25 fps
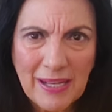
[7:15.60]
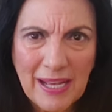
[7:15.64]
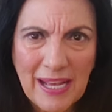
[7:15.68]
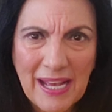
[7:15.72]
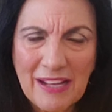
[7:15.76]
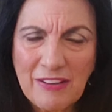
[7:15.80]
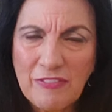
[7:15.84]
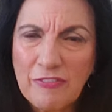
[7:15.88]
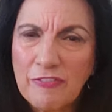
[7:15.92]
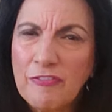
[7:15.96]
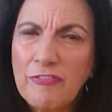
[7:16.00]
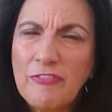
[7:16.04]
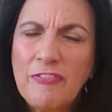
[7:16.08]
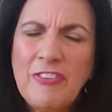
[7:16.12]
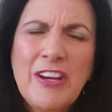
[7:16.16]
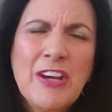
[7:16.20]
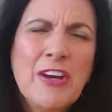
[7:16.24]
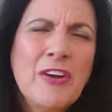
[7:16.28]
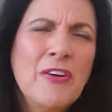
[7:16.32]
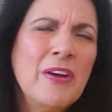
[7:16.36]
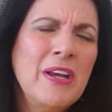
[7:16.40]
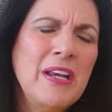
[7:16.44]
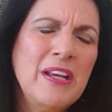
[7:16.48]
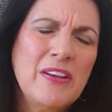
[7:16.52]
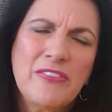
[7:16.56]
on
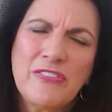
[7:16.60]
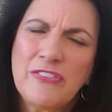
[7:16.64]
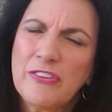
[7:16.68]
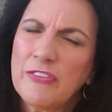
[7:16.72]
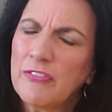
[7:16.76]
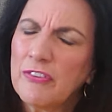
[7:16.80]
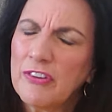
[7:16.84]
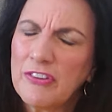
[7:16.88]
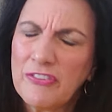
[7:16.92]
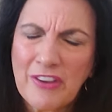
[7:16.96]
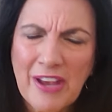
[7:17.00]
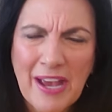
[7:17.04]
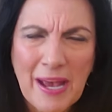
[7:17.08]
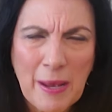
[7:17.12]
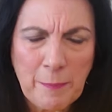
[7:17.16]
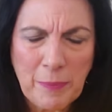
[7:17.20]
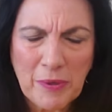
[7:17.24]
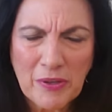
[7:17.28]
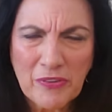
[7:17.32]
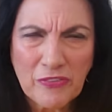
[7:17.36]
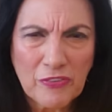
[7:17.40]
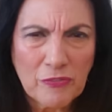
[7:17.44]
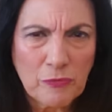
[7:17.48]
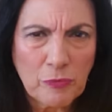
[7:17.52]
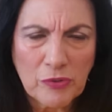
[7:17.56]
various different
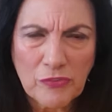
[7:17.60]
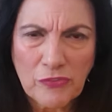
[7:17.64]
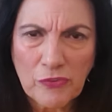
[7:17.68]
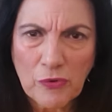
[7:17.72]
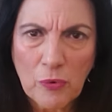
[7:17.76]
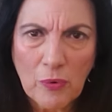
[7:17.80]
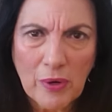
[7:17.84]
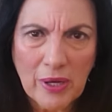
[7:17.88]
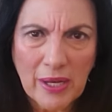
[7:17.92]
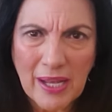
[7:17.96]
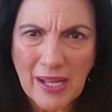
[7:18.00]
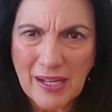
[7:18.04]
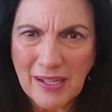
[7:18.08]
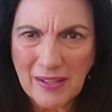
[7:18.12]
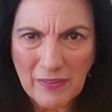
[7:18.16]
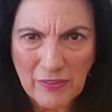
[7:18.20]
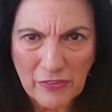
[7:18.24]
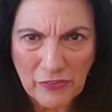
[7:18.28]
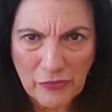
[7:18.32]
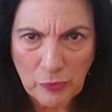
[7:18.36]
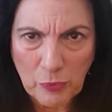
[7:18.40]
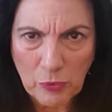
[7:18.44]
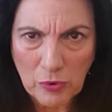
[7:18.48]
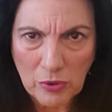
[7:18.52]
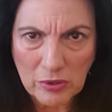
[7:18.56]
topics of what's going on in
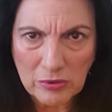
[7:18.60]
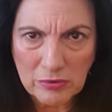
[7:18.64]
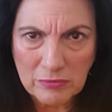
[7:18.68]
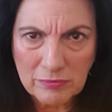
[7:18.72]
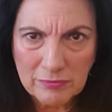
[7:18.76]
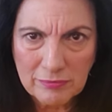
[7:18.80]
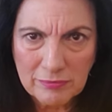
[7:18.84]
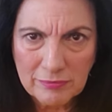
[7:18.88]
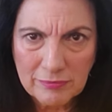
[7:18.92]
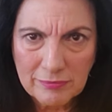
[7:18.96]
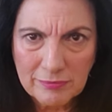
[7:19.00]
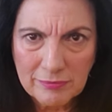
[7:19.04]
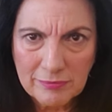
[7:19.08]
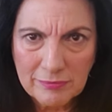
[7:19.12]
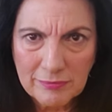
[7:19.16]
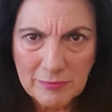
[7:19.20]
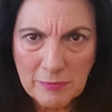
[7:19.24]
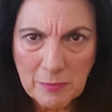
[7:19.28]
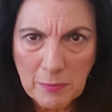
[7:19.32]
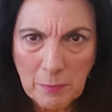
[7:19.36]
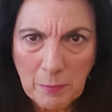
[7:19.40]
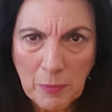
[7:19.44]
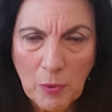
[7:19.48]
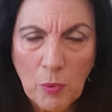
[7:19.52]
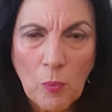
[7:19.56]
this world.
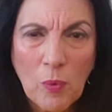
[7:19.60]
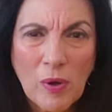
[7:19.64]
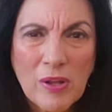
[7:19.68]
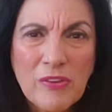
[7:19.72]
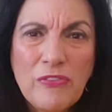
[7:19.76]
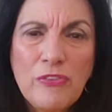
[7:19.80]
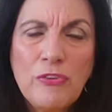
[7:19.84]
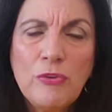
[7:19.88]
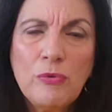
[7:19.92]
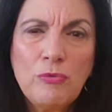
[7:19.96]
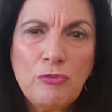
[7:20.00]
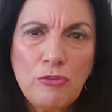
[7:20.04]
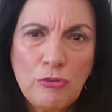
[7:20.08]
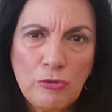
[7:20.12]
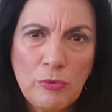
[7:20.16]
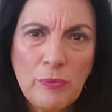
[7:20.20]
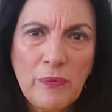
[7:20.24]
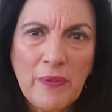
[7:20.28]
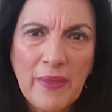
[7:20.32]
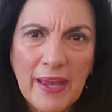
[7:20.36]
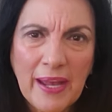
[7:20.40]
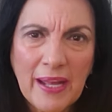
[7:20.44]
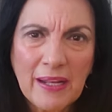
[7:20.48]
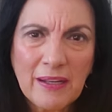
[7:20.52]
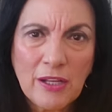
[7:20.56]
But once you do
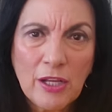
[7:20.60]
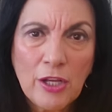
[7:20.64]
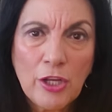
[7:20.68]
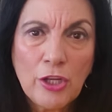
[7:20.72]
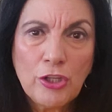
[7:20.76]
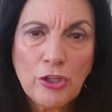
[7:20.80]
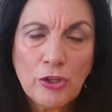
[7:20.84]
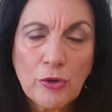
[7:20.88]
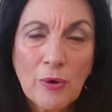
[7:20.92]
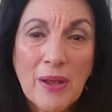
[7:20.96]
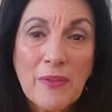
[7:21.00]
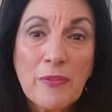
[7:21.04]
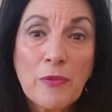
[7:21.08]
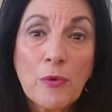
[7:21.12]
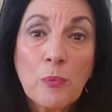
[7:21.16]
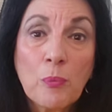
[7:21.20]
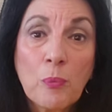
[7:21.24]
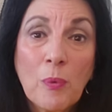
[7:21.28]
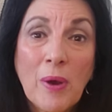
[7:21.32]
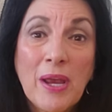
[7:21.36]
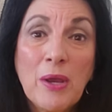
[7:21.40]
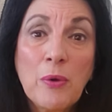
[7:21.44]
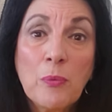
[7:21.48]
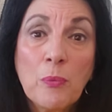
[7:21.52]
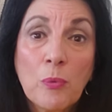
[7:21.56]
that, you're on the
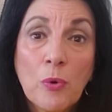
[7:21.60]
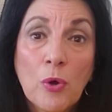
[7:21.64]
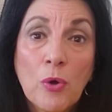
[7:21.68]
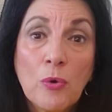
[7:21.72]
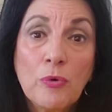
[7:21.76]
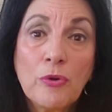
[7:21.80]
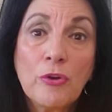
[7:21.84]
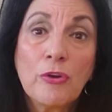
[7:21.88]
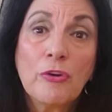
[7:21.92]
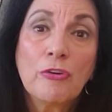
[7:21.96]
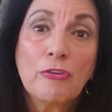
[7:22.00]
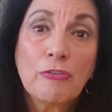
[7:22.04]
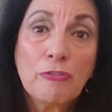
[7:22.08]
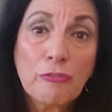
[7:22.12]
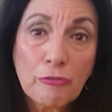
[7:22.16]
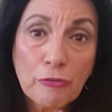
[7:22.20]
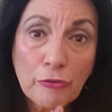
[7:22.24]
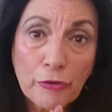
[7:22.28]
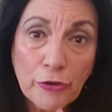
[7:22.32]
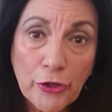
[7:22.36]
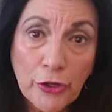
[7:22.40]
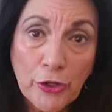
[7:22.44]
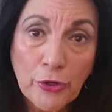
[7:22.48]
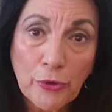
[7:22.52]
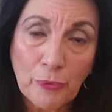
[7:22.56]
right road for
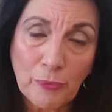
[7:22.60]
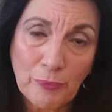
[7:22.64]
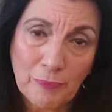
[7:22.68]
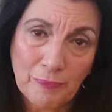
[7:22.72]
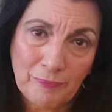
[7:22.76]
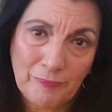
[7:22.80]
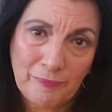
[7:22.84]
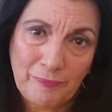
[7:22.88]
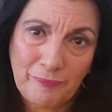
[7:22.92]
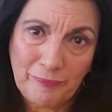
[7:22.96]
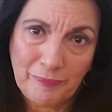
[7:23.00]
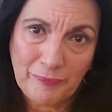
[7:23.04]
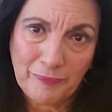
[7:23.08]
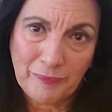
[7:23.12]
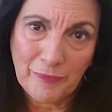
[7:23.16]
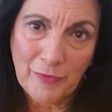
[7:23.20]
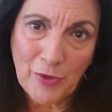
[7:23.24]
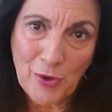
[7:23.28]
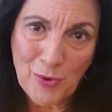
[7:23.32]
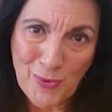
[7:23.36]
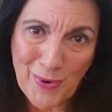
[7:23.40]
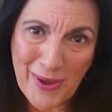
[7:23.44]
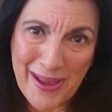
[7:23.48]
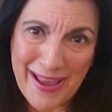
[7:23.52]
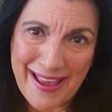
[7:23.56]
you.
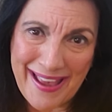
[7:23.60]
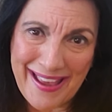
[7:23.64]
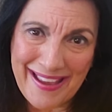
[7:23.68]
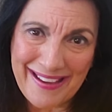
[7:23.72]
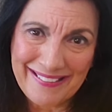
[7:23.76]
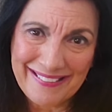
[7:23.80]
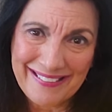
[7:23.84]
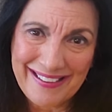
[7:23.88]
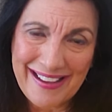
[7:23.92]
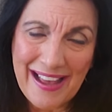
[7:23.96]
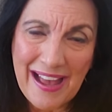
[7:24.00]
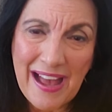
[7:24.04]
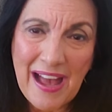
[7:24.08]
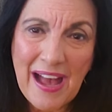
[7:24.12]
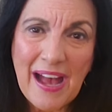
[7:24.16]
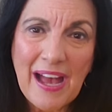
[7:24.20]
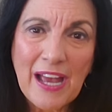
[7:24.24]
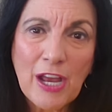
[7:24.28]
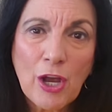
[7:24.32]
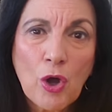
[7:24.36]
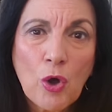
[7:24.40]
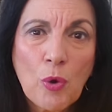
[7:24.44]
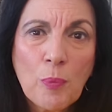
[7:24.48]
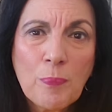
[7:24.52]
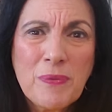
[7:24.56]
Okay? I
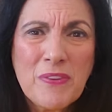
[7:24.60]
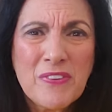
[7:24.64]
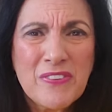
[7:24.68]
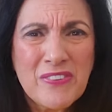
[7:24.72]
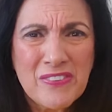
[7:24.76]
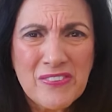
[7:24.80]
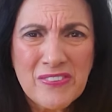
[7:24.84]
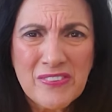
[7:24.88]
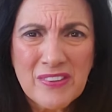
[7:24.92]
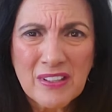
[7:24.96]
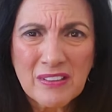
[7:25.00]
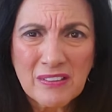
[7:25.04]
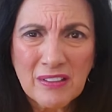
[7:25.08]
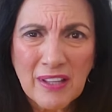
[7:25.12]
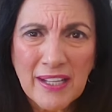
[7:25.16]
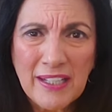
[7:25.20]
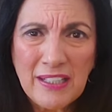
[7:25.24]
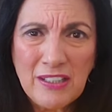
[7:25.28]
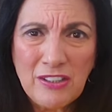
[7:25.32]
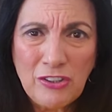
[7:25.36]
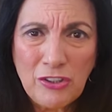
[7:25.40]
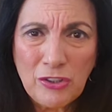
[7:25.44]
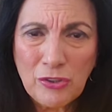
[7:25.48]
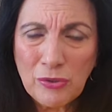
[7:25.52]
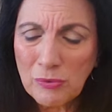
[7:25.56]
hope this has
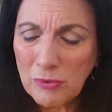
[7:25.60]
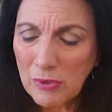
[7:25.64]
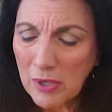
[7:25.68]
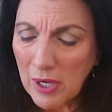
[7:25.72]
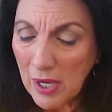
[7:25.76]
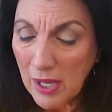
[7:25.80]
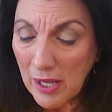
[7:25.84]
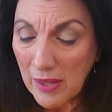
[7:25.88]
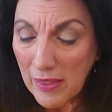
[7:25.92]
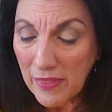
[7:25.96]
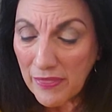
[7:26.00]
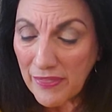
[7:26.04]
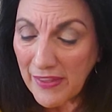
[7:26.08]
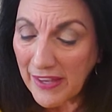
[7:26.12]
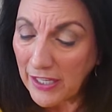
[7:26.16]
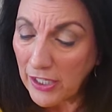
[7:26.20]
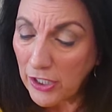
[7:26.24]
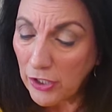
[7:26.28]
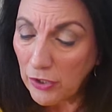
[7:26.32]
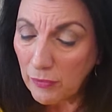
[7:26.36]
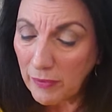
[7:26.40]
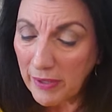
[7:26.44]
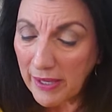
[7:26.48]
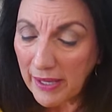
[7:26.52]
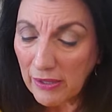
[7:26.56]
enlightened you. Thank
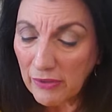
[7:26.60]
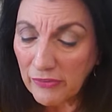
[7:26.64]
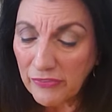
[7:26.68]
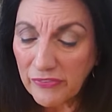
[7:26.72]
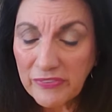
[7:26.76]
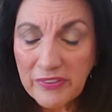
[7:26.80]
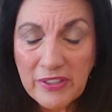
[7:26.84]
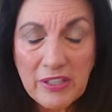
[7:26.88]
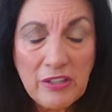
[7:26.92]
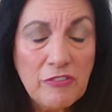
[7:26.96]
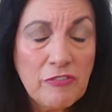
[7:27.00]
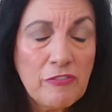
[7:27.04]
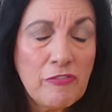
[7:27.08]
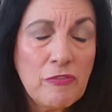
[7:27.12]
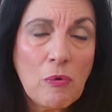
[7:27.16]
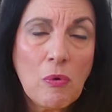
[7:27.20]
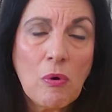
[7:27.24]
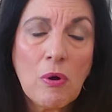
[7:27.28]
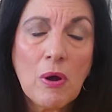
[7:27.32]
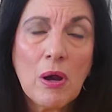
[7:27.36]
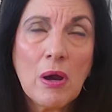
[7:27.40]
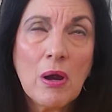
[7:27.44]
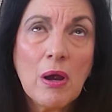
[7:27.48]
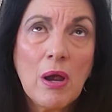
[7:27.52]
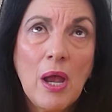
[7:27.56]
you, Kelsey,
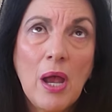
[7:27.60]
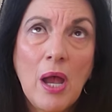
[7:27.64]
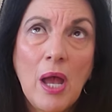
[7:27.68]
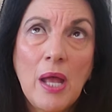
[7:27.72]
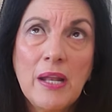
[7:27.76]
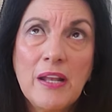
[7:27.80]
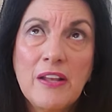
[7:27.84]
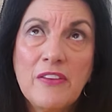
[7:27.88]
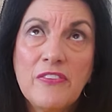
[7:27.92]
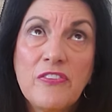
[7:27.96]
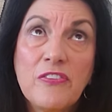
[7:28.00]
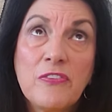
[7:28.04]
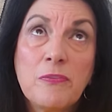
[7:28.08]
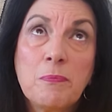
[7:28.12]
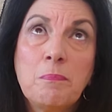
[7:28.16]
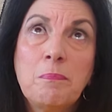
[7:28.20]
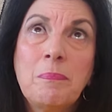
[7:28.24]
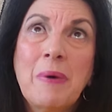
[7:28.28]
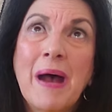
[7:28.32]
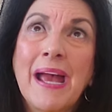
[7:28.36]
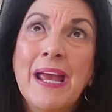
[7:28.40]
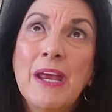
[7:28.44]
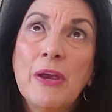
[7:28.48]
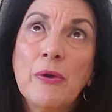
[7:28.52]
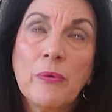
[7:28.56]
for an
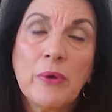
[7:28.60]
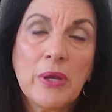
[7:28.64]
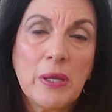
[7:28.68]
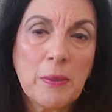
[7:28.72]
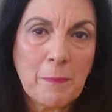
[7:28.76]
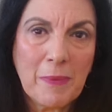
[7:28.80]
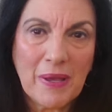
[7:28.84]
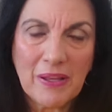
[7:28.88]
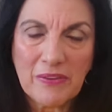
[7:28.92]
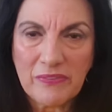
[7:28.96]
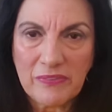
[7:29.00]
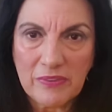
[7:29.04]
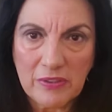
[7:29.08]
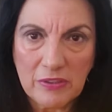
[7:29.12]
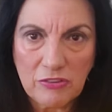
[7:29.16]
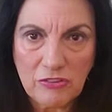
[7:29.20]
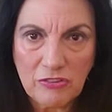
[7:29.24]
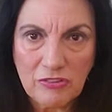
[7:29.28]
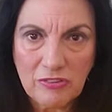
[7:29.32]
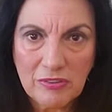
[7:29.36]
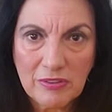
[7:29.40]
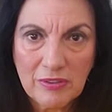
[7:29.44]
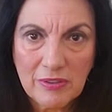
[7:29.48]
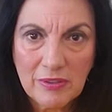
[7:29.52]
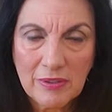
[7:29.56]
inspiring
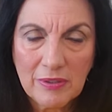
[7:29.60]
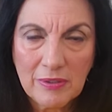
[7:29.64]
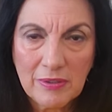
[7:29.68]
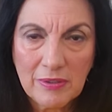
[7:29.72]
message